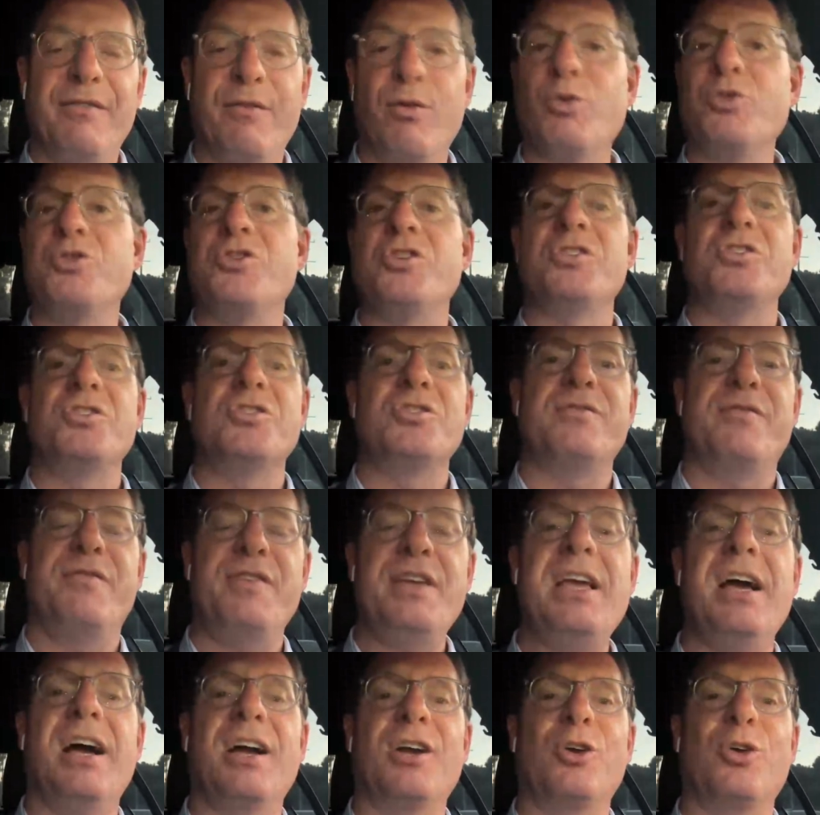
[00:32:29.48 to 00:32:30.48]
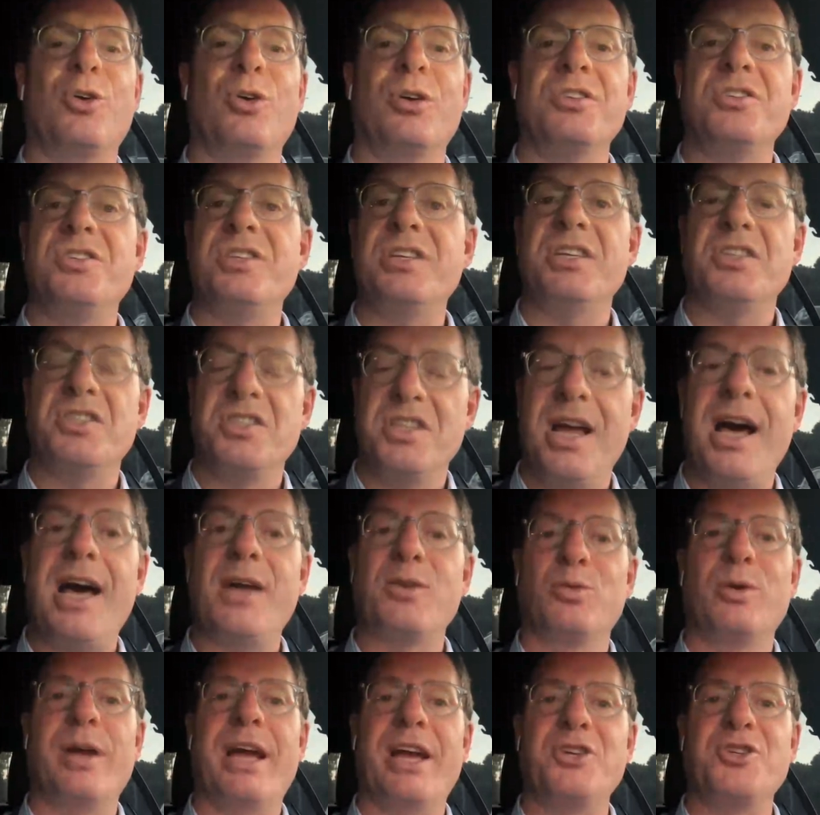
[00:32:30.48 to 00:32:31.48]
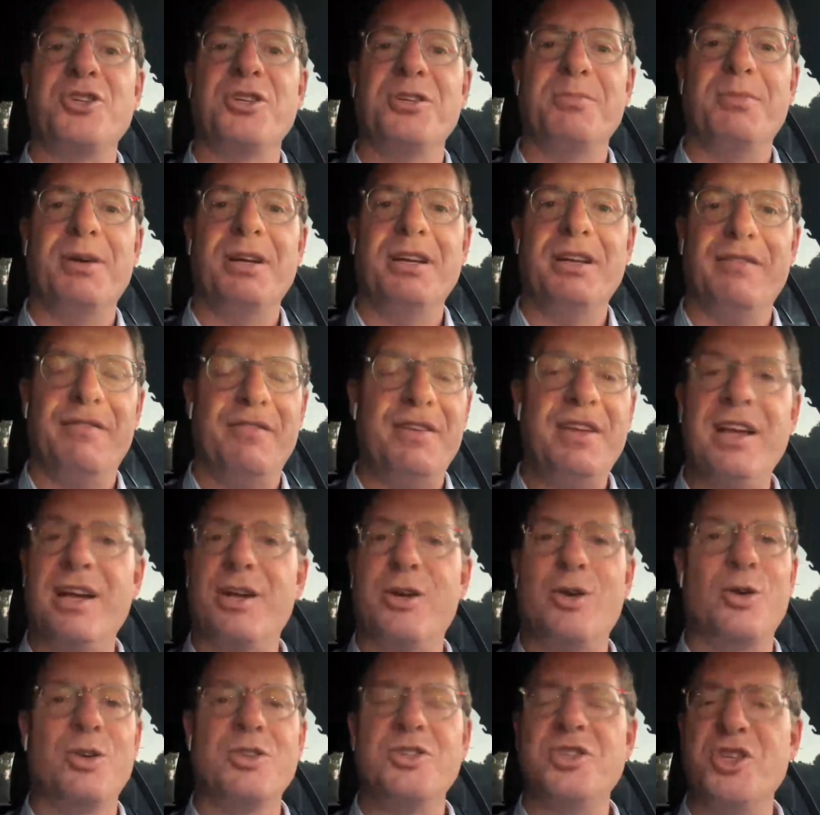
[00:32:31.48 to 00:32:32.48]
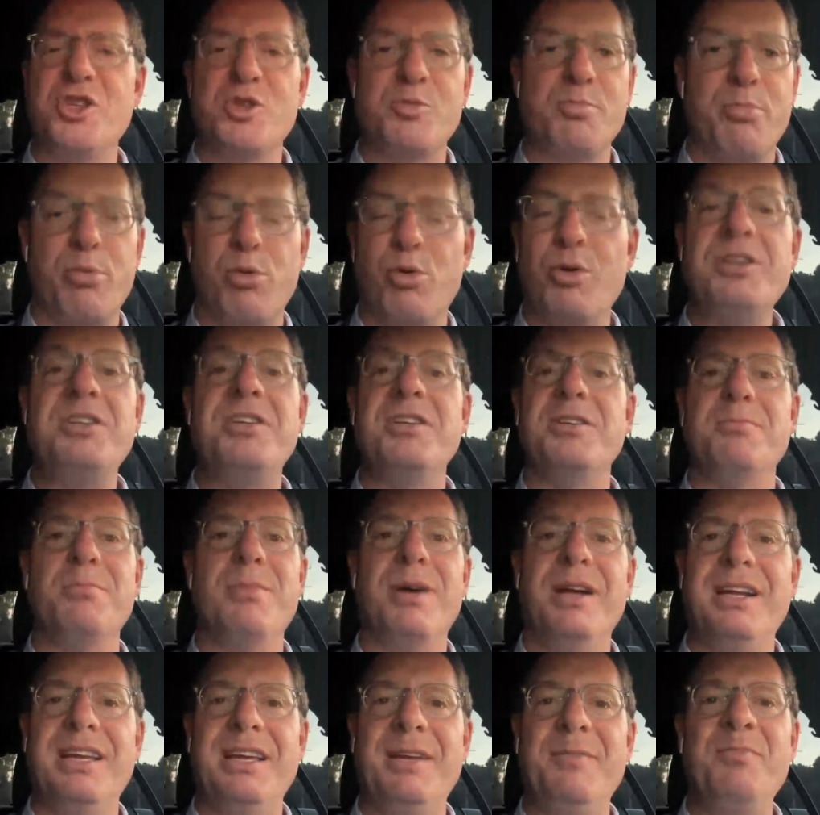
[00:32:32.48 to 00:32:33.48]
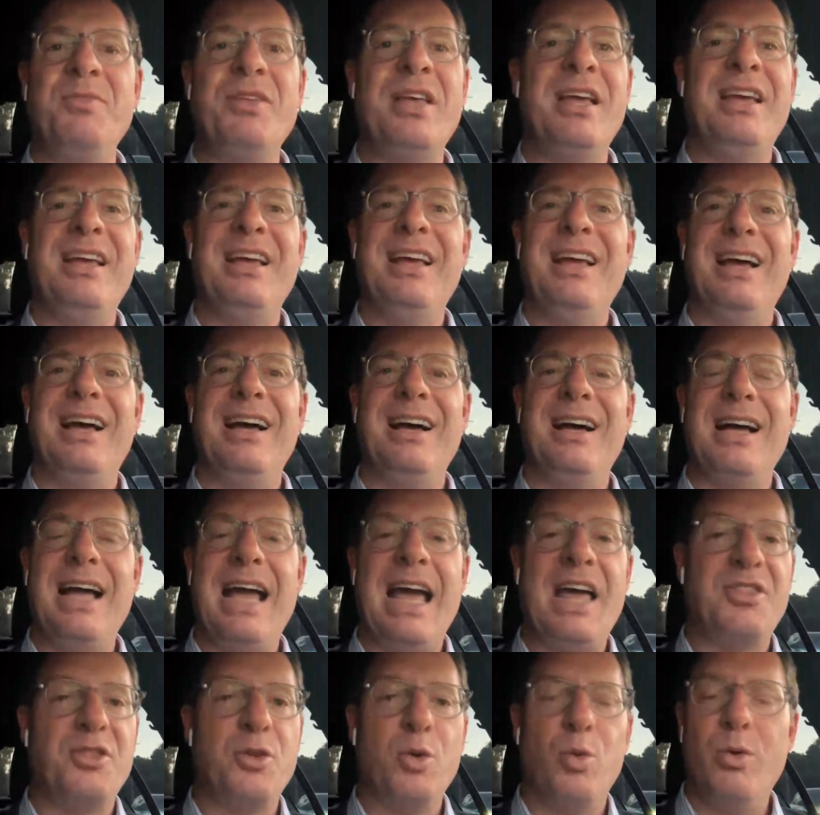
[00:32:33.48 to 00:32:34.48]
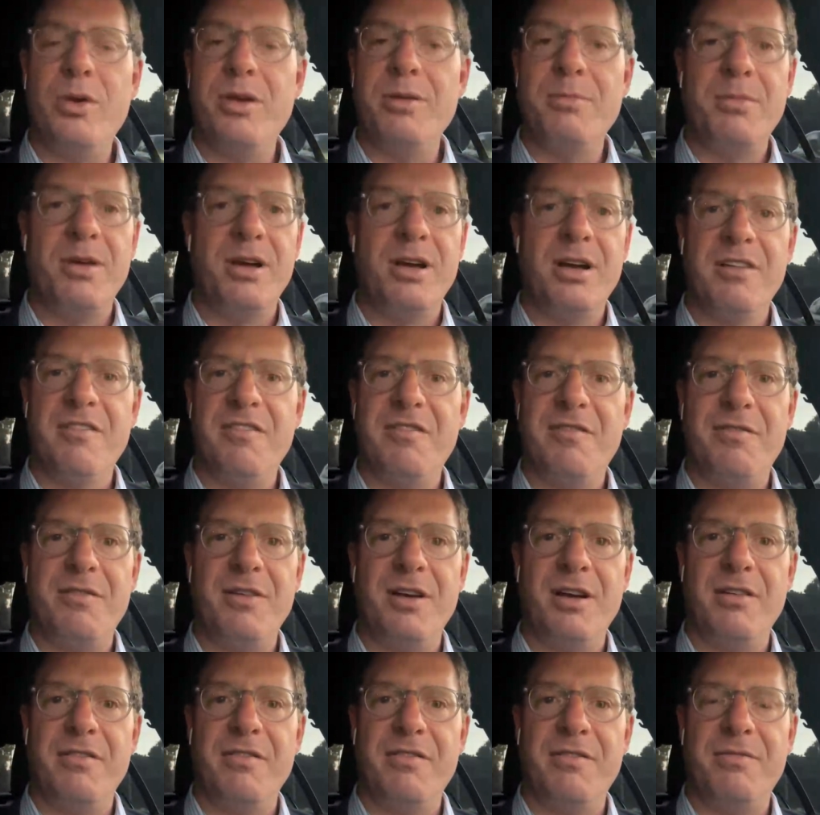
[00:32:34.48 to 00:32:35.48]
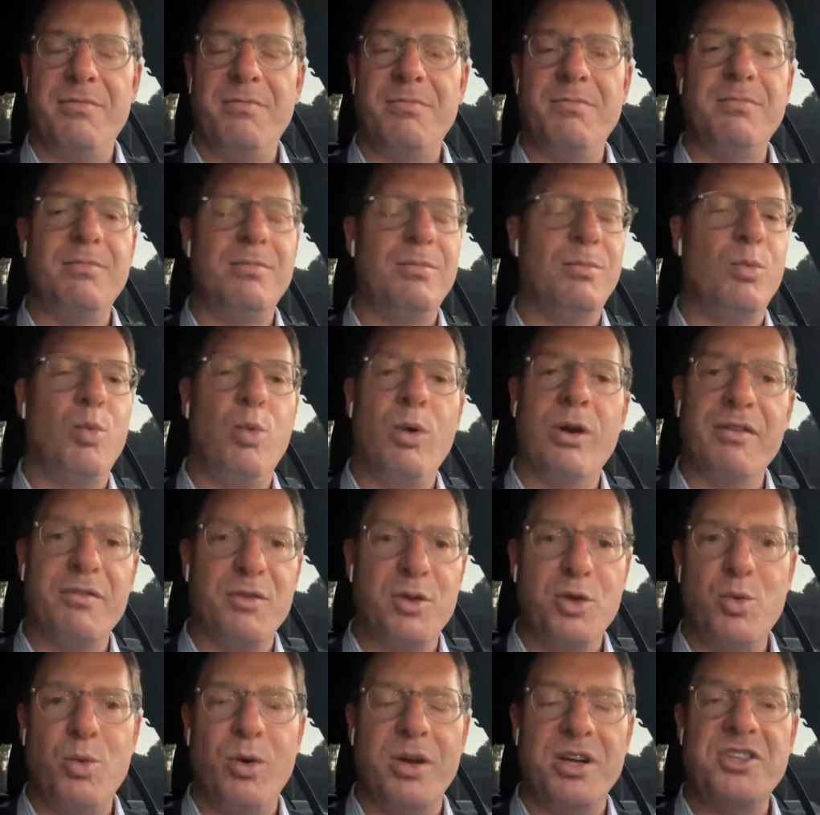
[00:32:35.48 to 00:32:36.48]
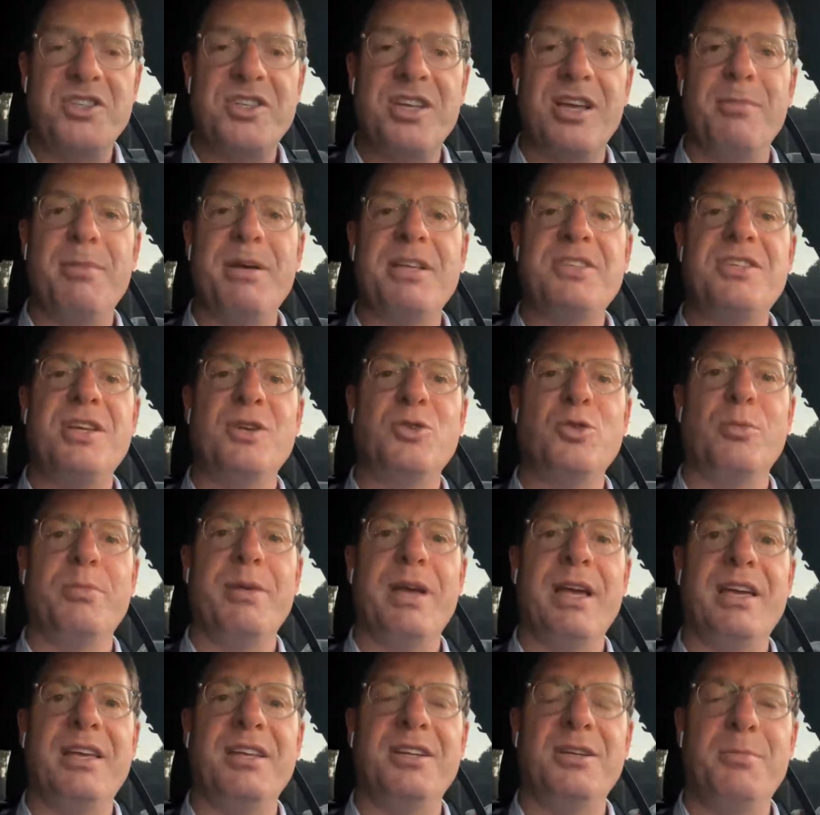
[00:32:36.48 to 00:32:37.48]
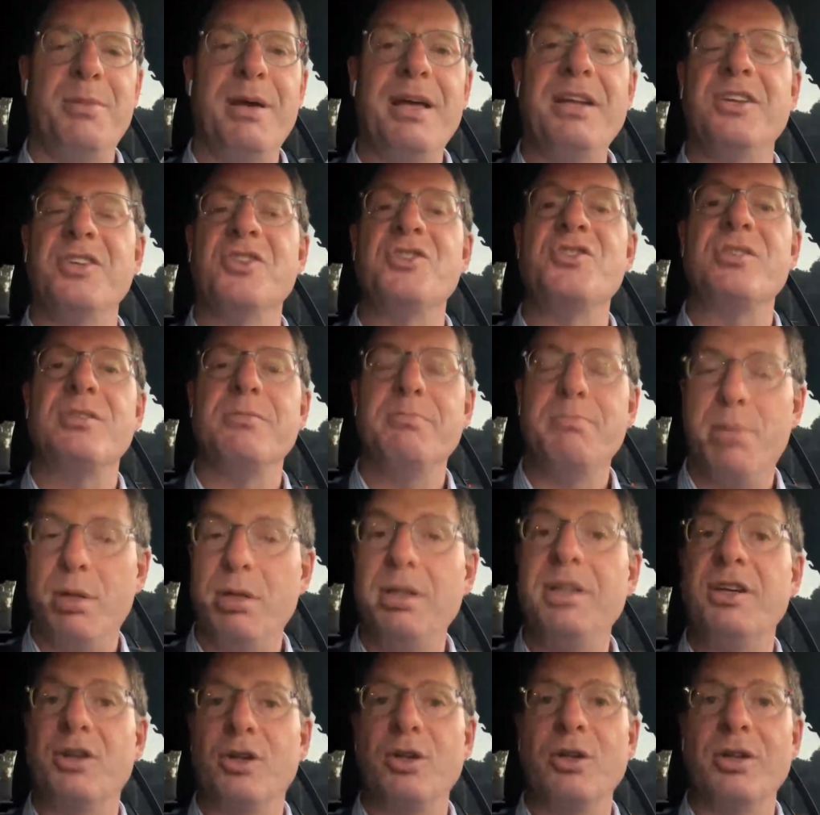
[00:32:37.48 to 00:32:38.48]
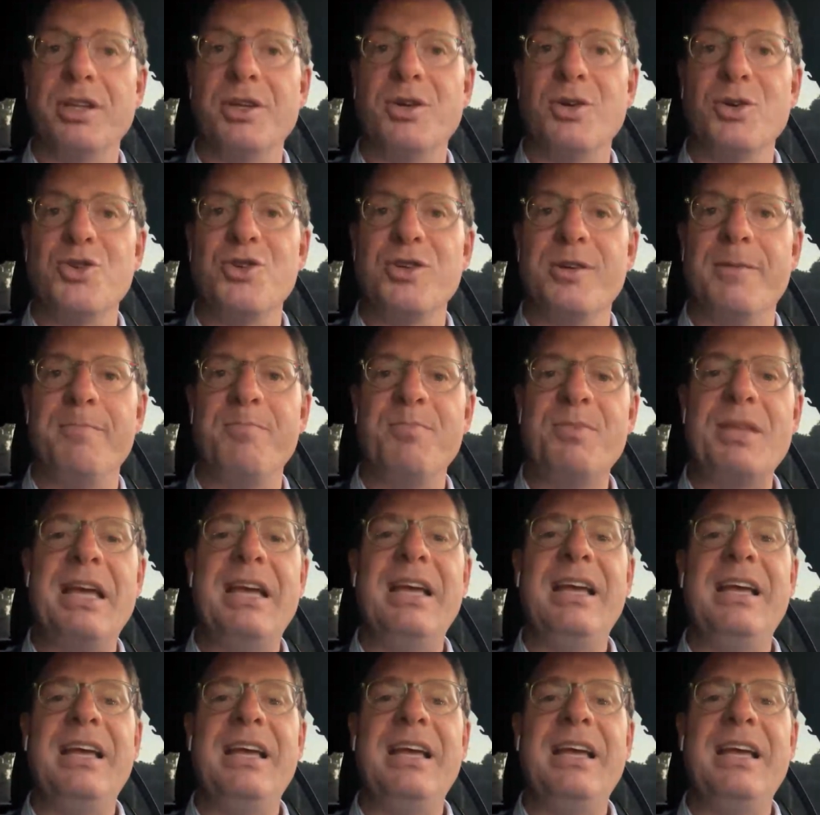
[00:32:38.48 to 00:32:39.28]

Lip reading: versus fiat currency is not rationed money. Fiat currency is printed money at the whim of whatever you want to say about central bank independence, political leadership.